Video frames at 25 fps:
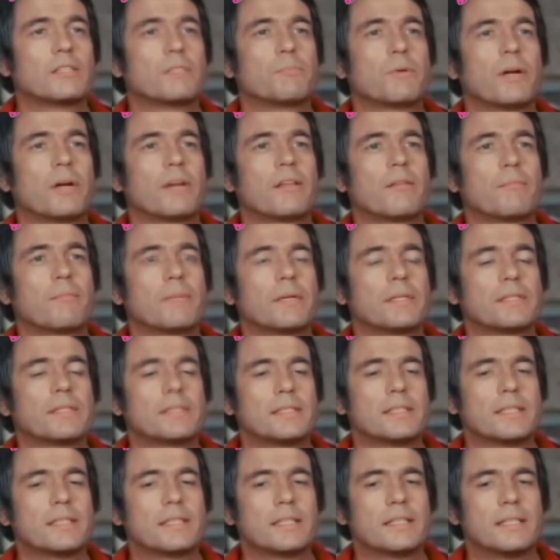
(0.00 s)
it on his breath,
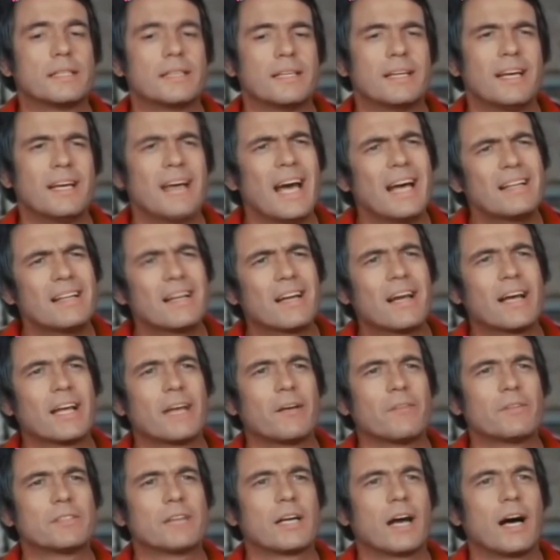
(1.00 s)
but he acted
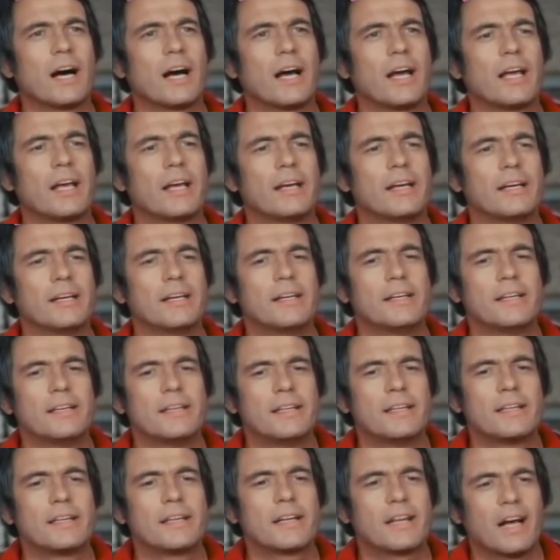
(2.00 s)
like he was high,
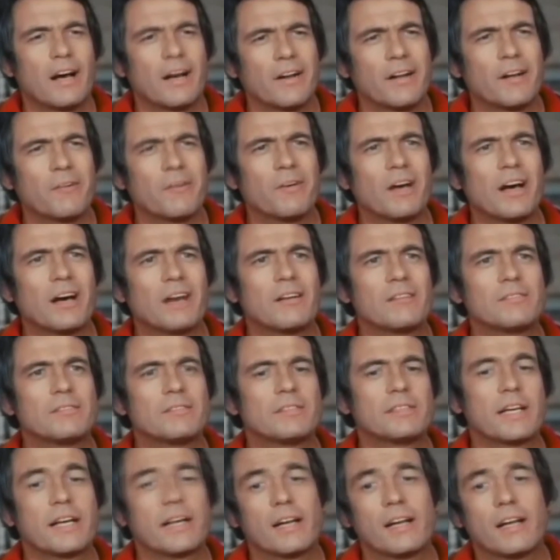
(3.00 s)
clowning
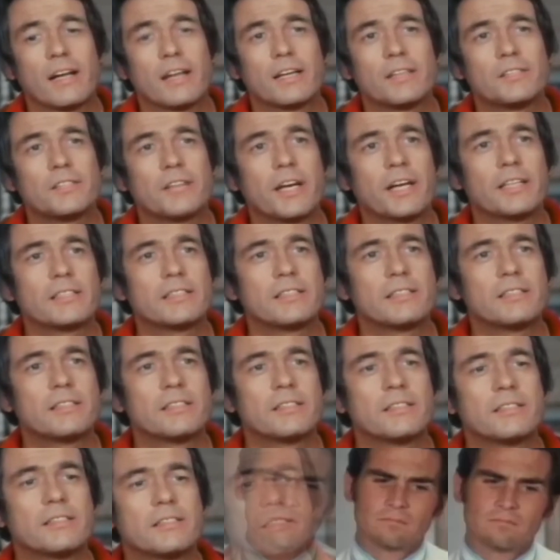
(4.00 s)
around, taking a lot of
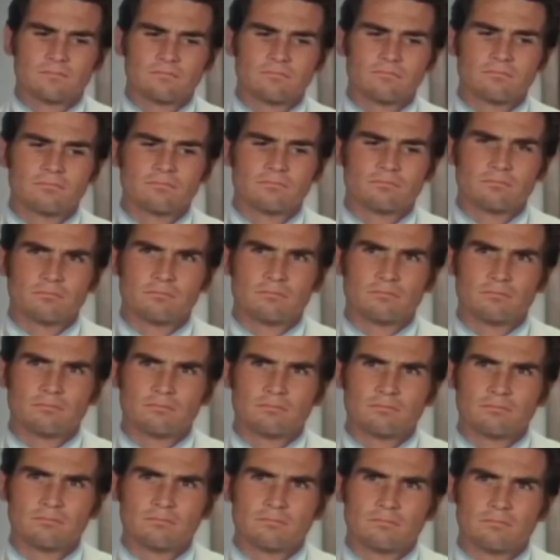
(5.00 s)
chances. His coordination
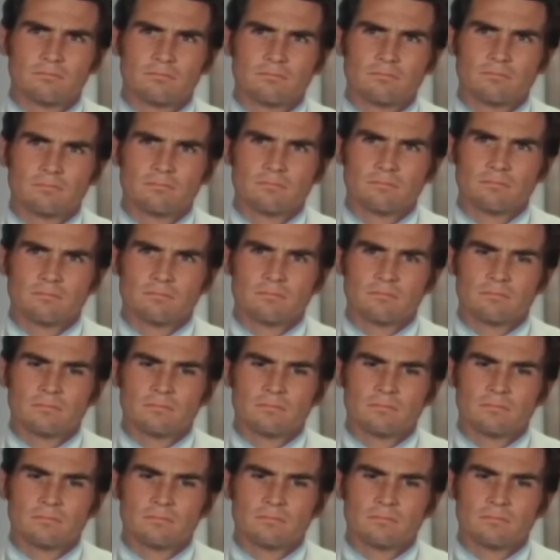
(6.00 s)
was way off.